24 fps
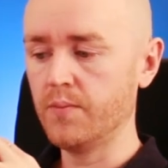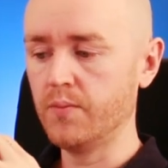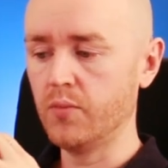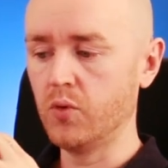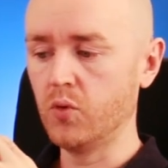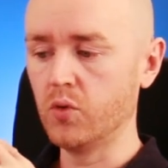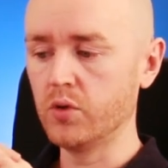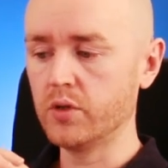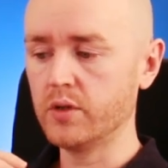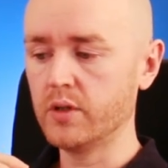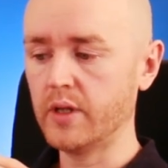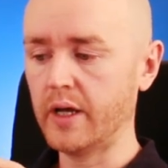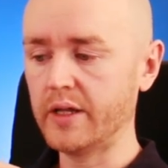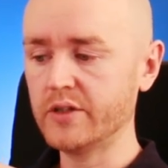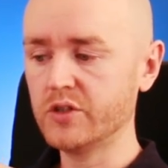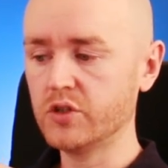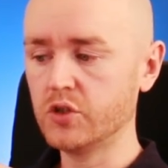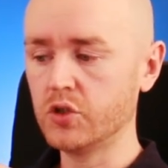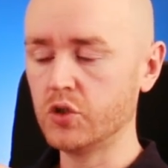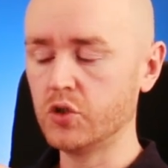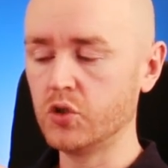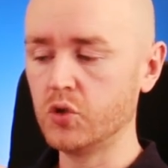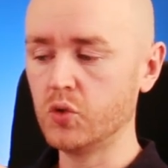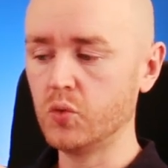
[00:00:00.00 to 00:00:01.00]
But
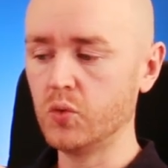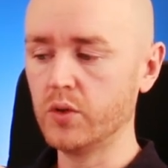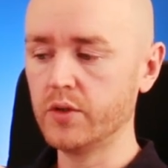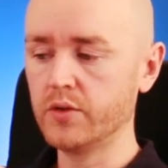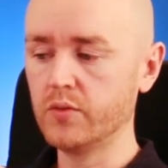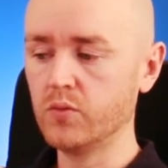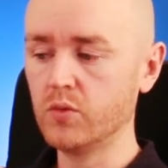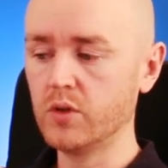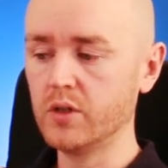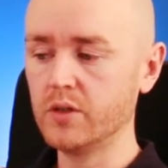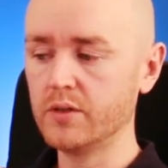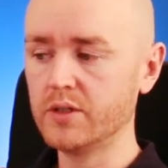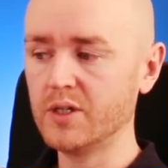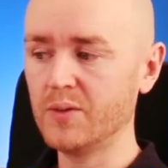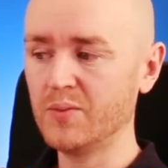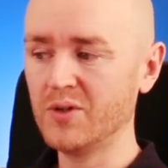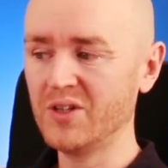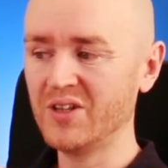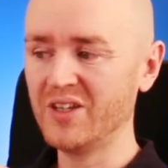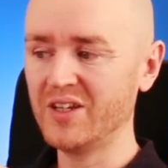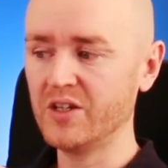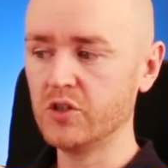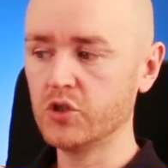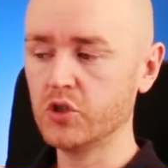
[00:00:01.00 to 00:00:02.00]
that's to do with, well,
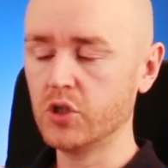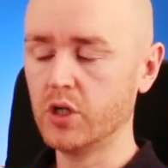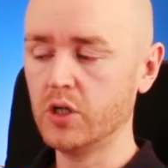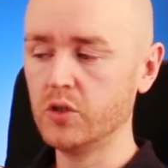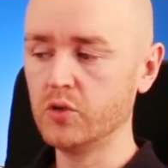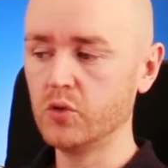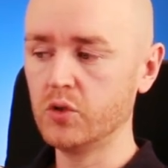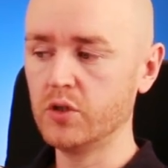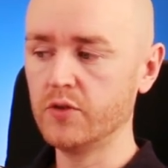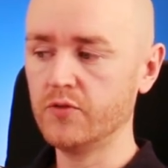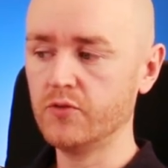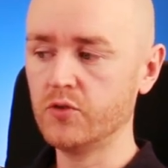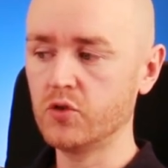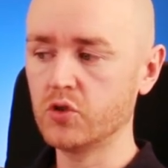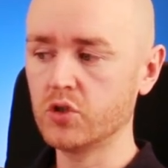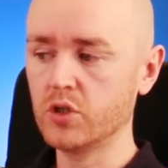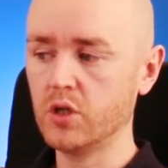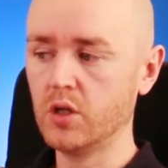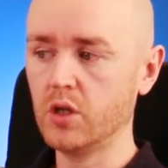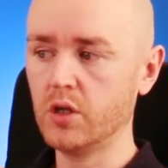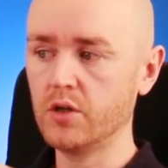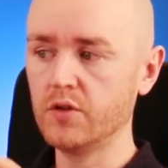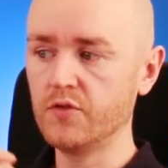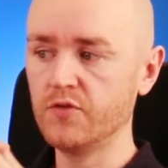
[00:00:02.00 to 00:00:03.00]
typically in childhood, if there's
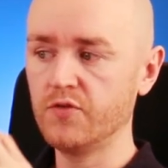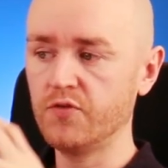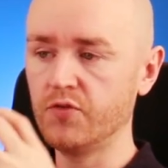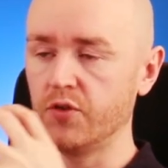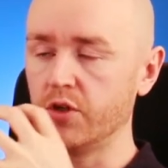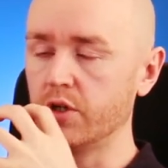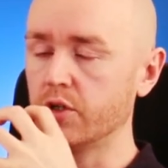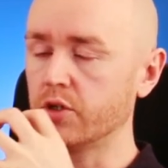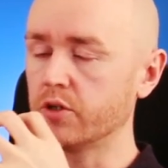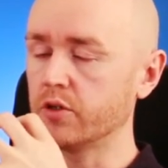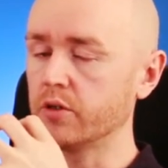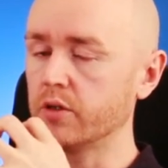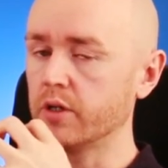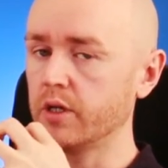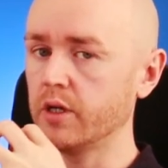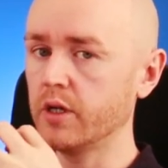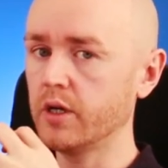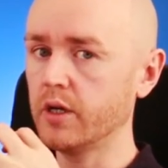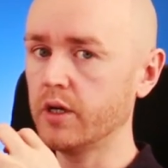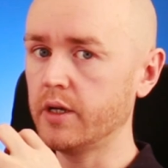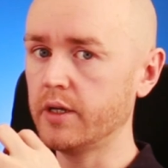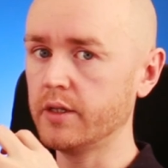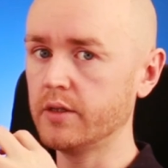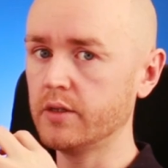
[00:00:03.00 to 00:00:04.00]
a lot of fear
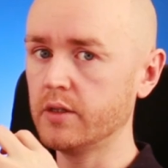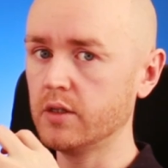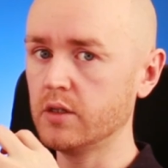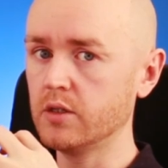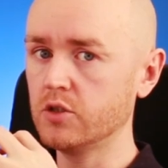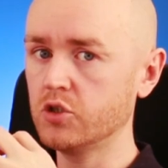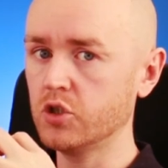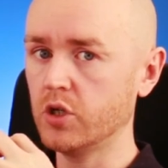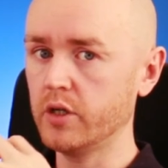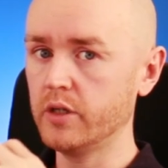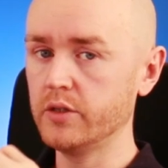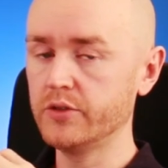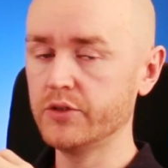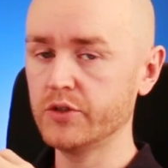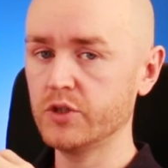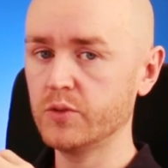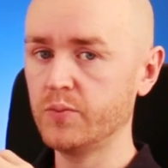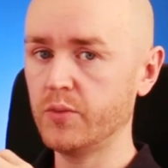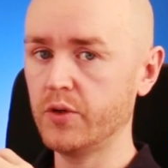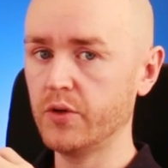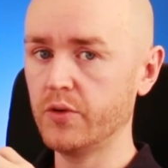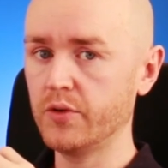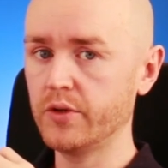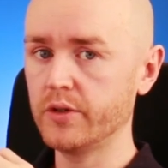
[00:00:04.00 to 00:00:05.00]
in the child's
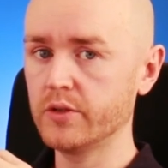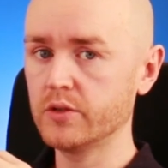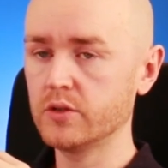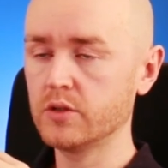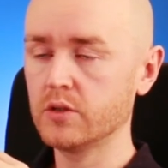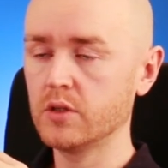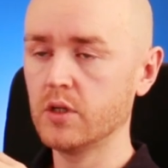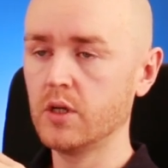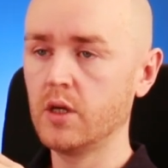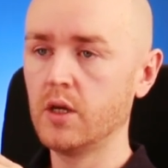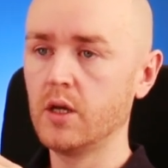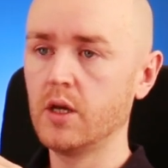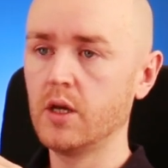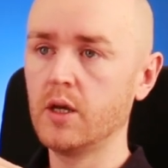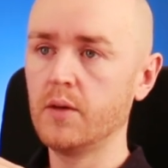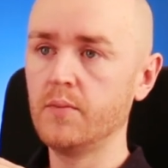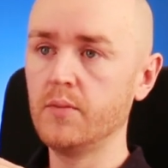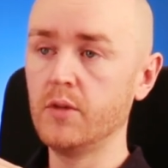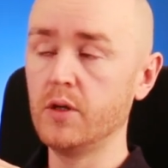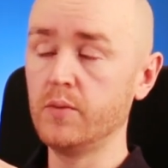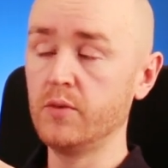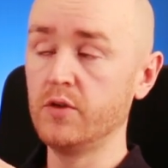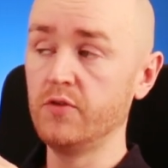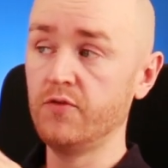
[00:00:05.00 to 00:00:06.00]
experience,
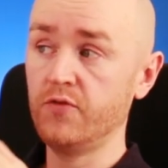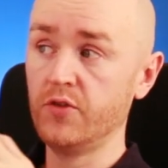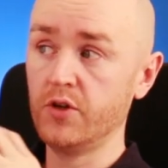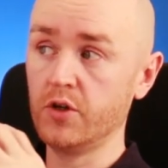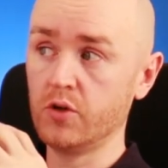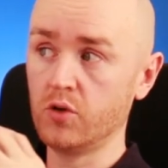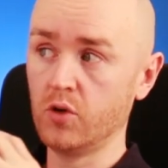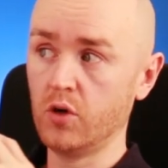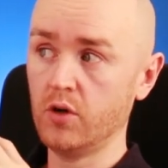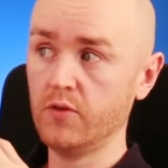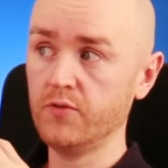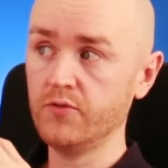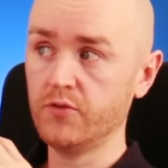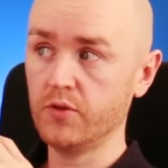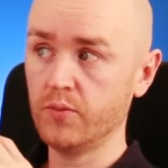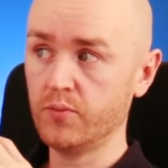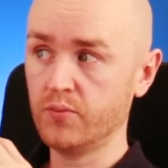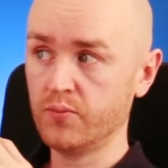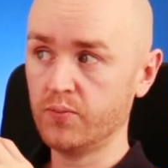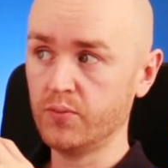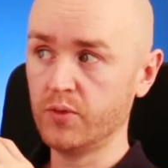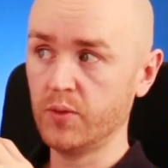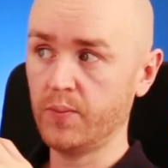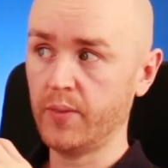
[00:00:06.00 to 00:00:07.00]
maybe fear of the
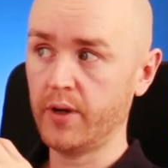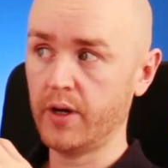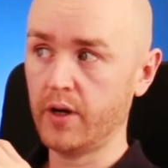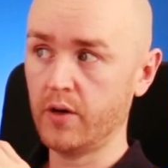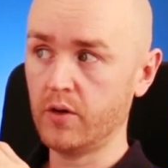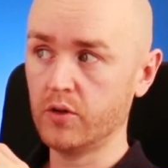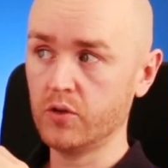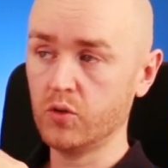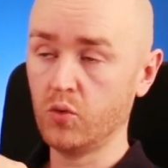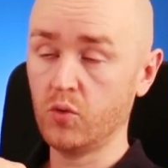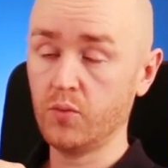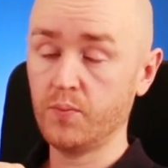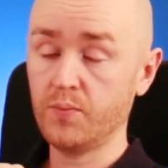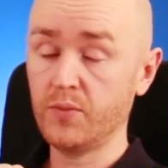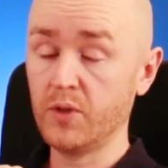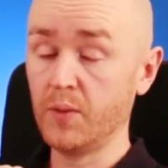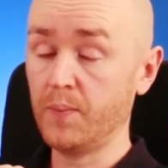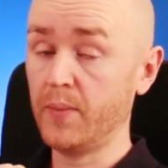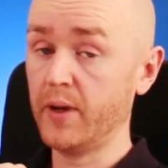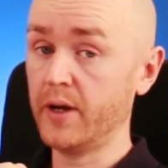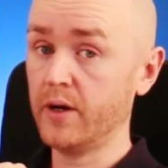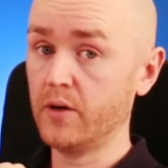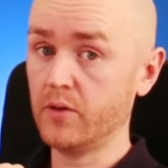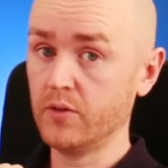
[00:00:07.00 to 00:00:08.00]
parent, or
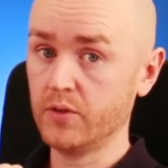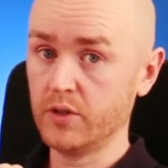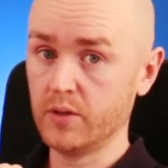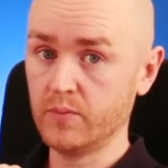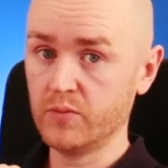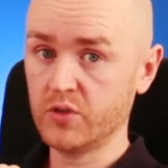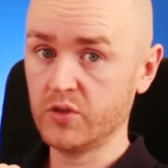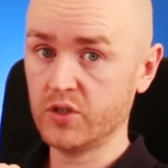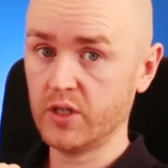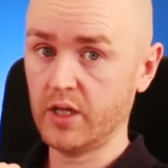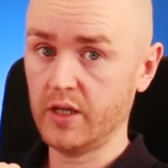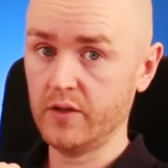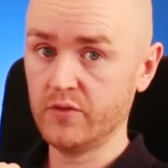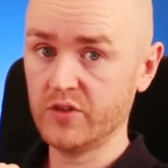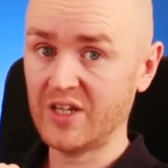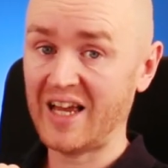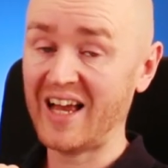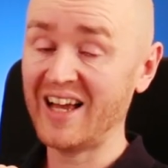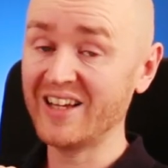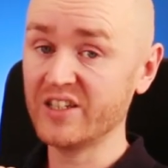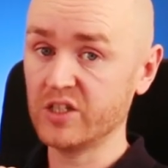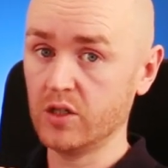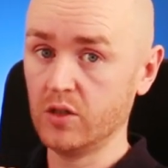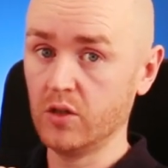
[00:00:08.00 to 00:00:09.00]
the parent themselves
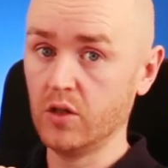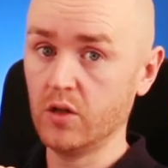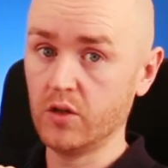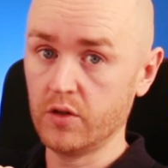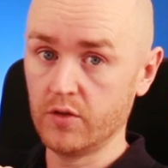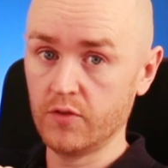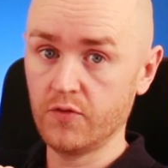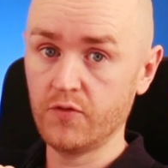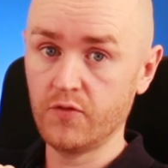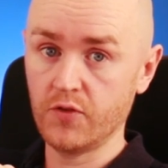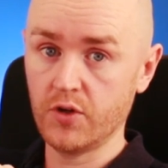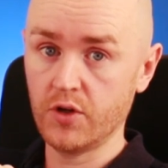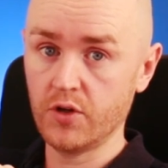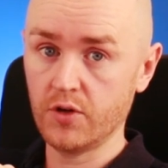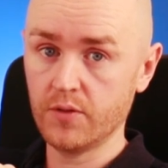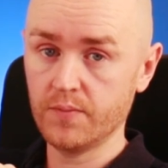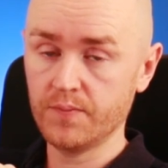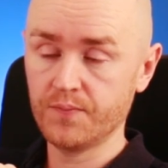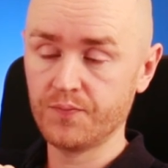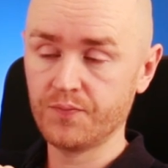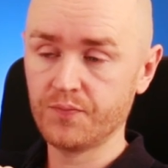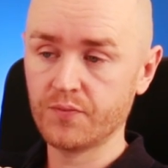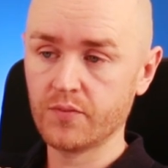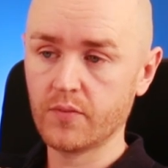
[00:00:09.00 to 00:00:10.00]
has a lot of fear,
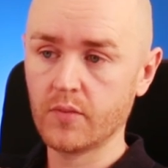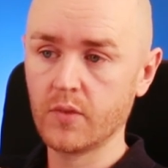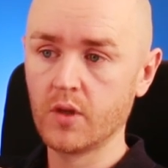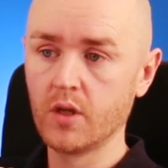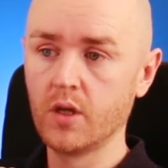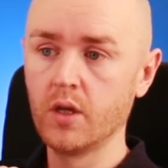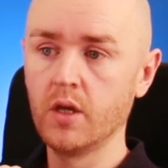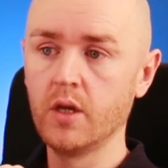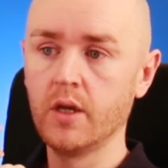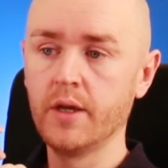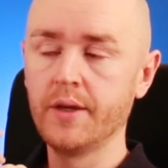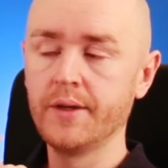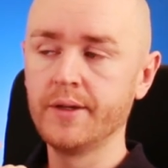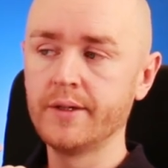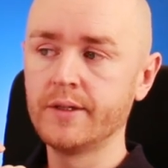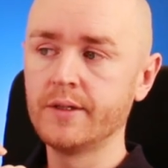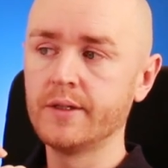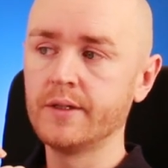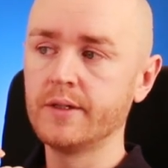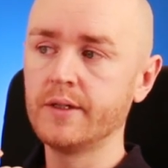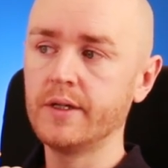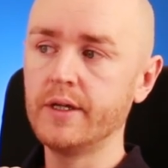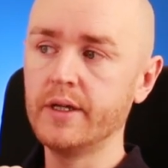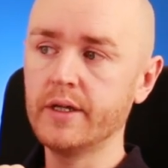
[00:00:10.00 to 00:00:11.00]

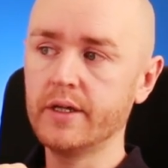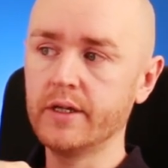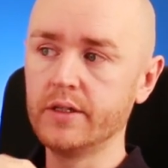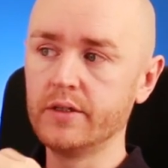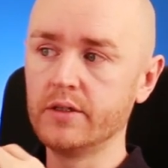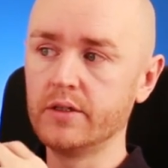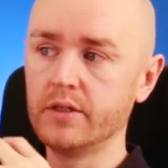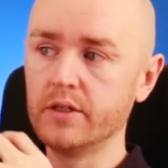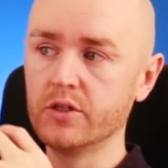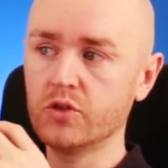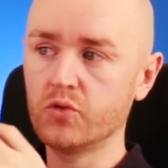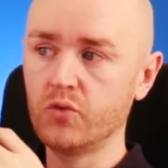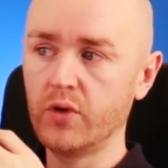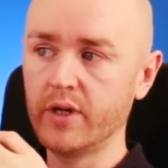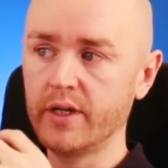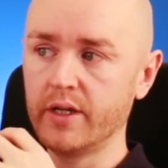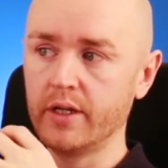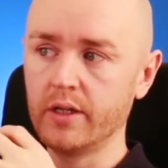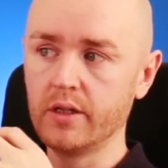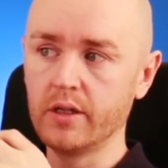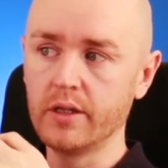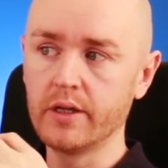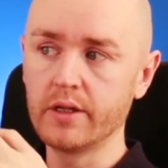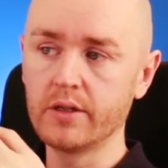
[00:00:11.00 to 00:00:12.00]
it can
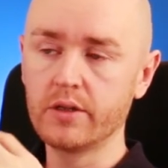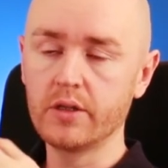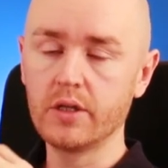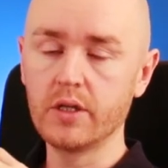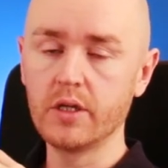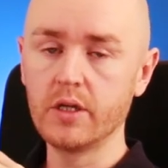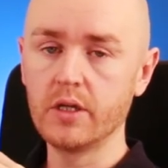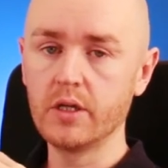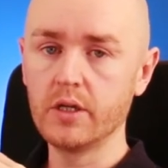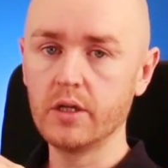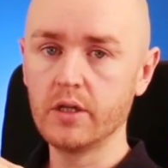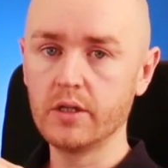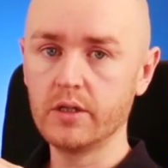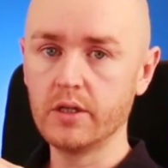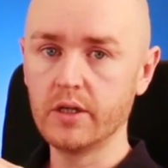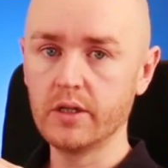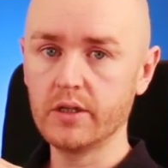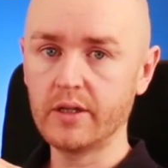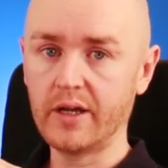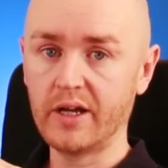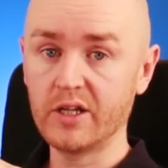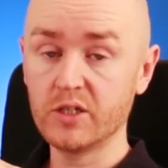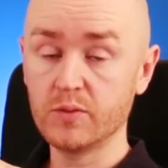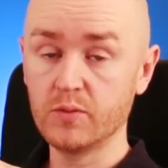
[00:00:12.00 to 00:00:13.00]
dysregulate the
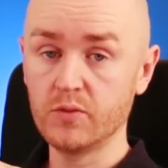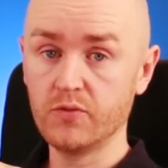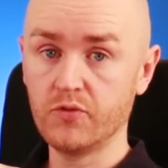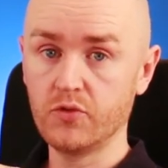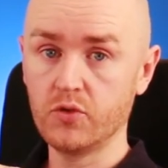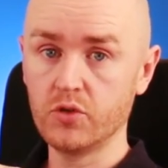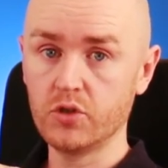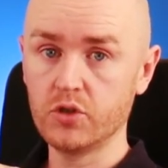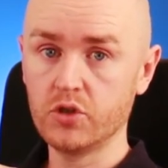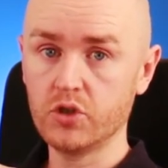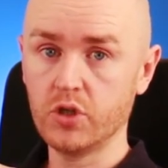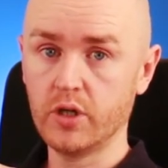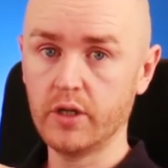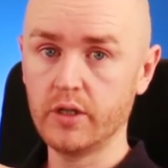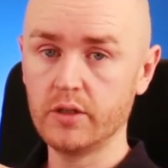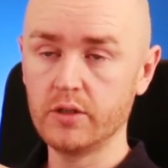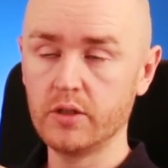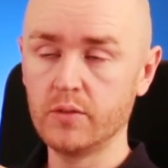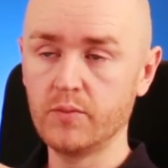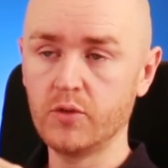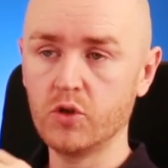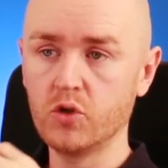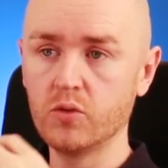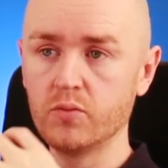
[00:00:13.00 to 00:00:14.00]
attachment for the child
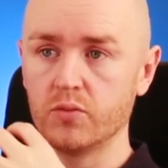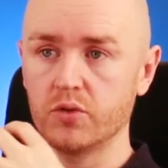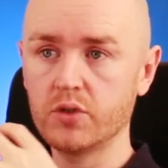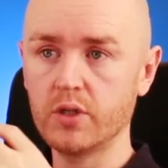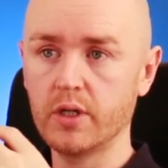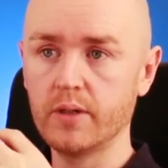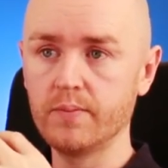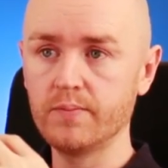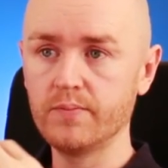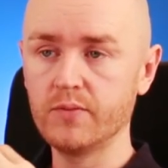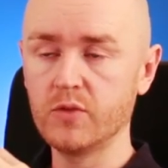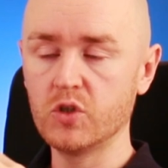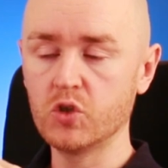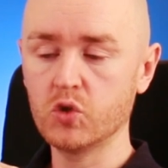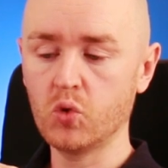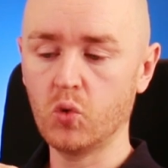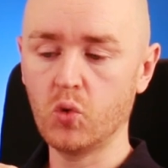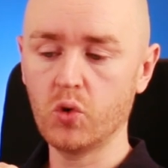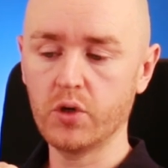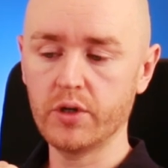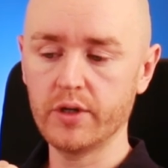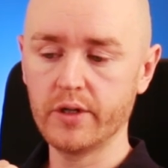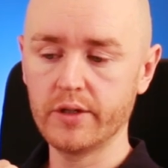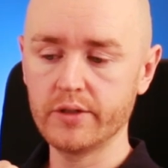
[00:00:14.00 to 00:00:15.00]
and it becomes
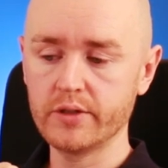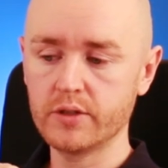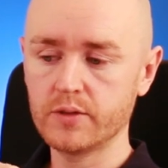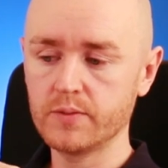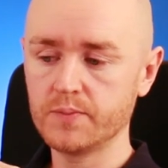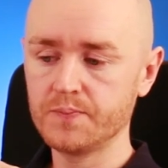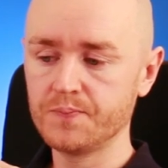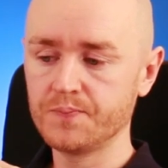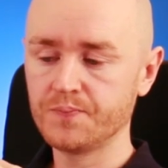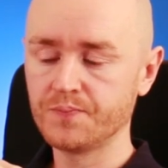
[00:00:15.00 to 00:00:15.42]
disorganized.